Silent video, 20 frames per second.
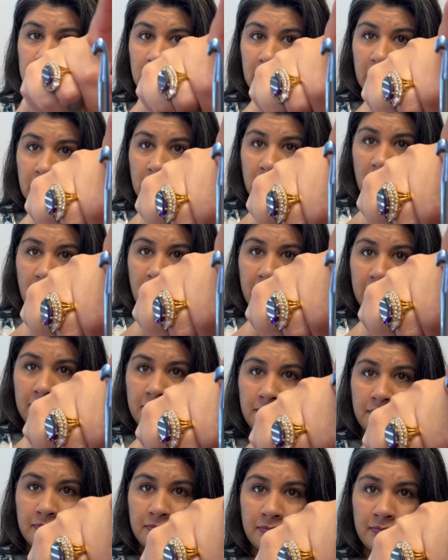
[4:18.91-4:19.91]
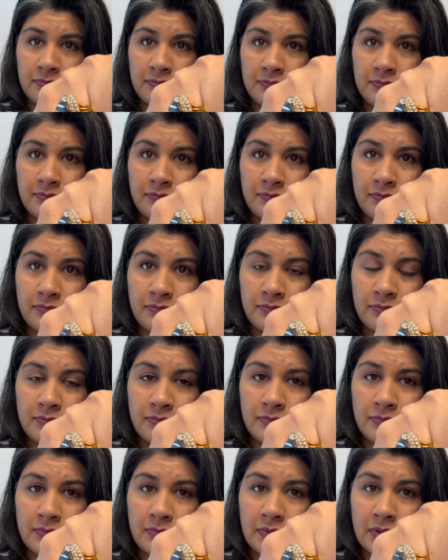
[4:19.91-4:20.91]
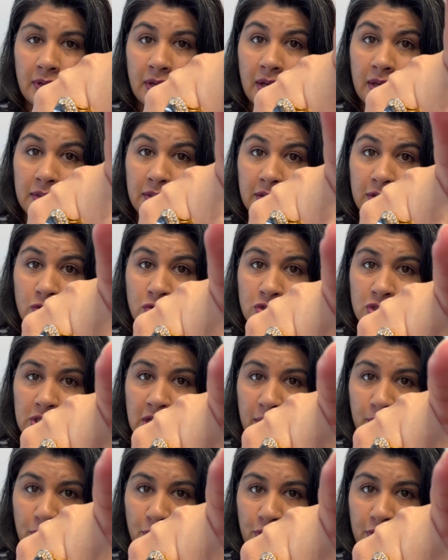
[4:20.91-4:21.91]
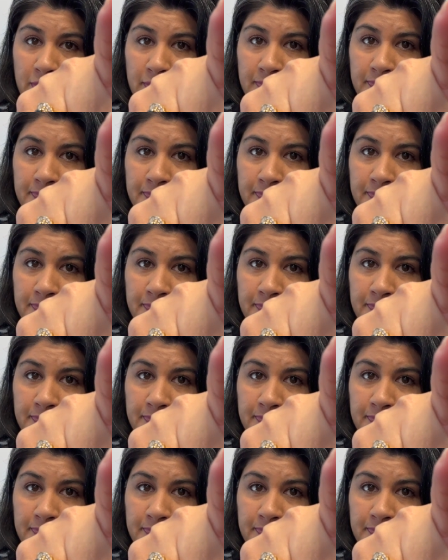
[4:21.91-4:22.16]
inline and then there's tapered.